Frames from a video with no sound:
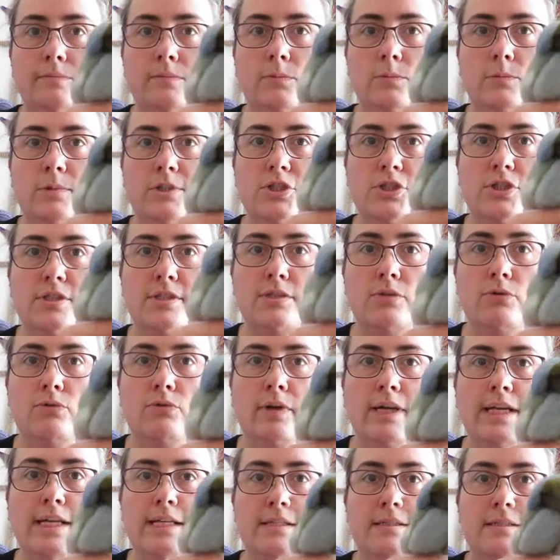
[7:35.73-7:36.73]
which is
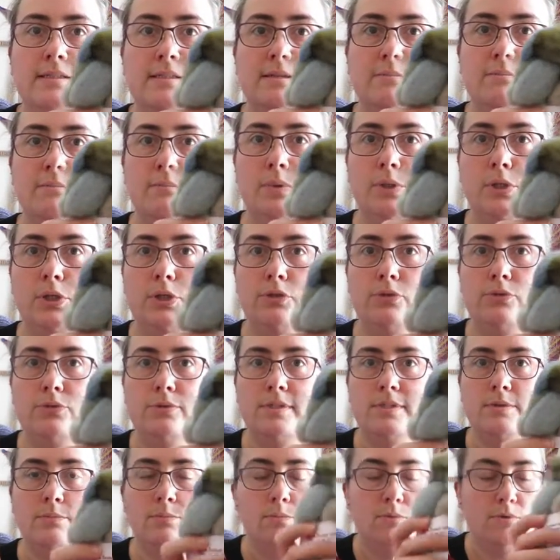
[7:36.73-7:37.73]
greens and
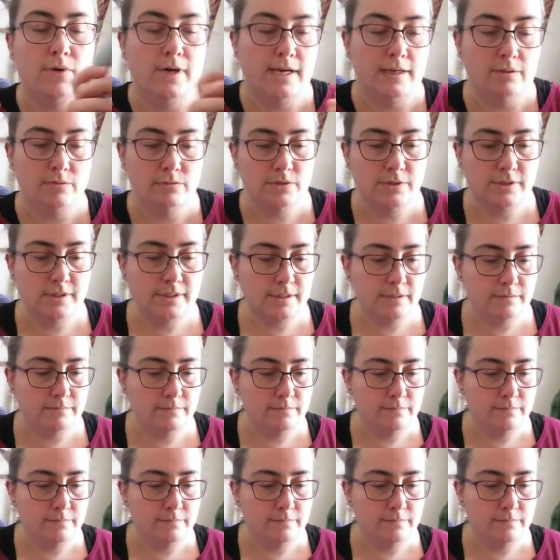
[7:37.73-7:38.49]
blues and browns.